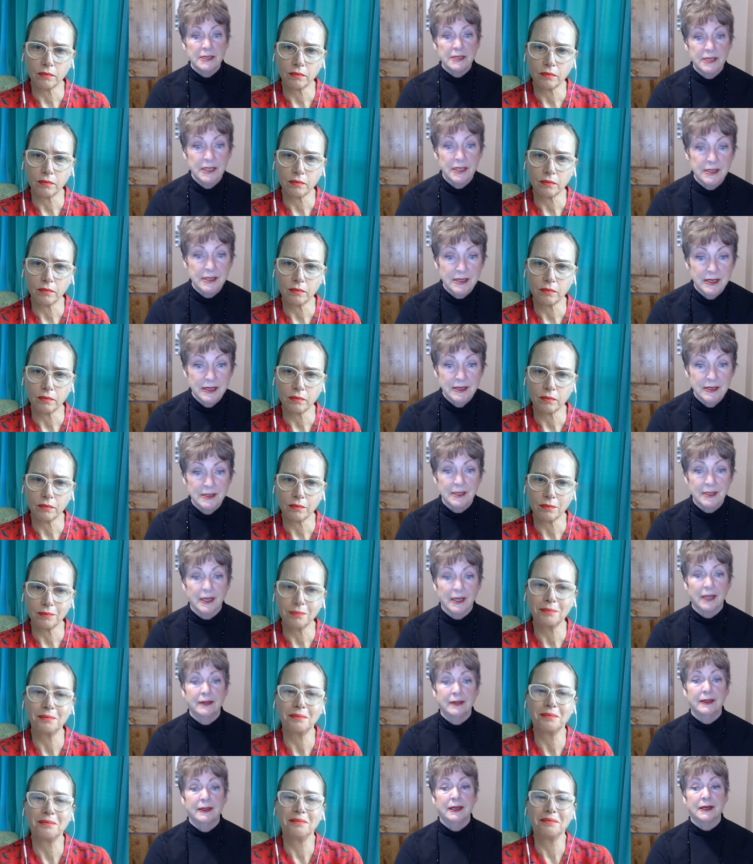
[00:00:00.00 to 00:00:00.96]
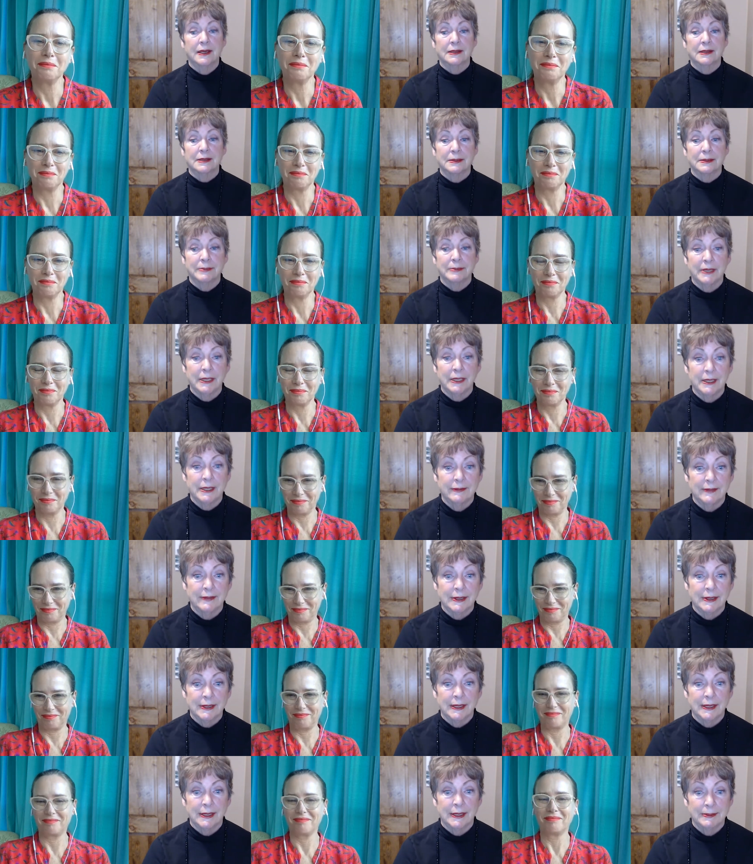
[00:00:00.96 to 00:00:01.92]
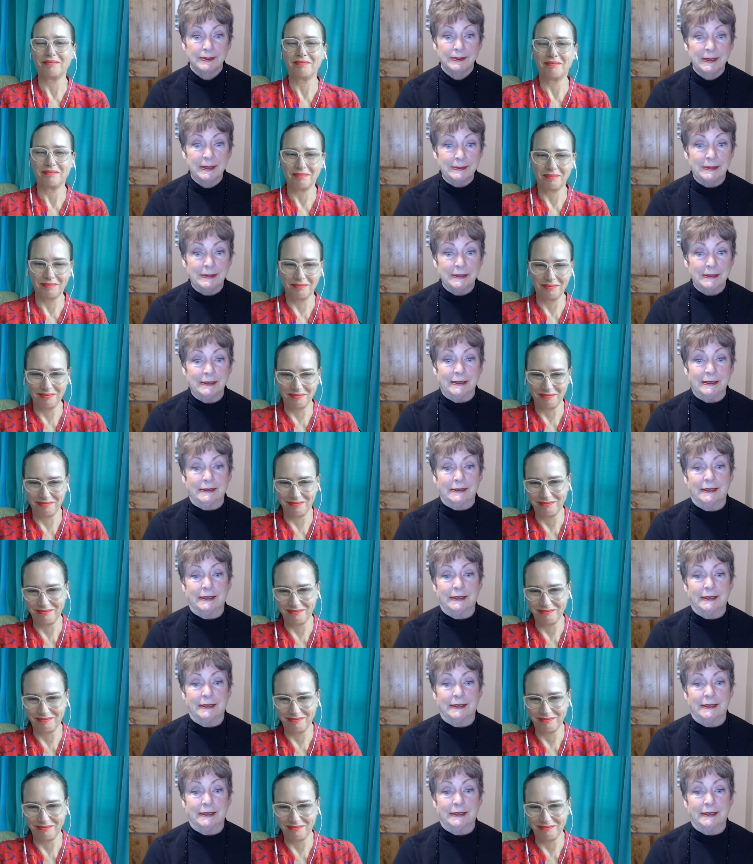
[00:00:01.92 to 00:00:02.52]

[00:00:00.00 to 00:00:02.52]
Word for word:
Speaker 1: existence, and I think it's a bane of a lot of people's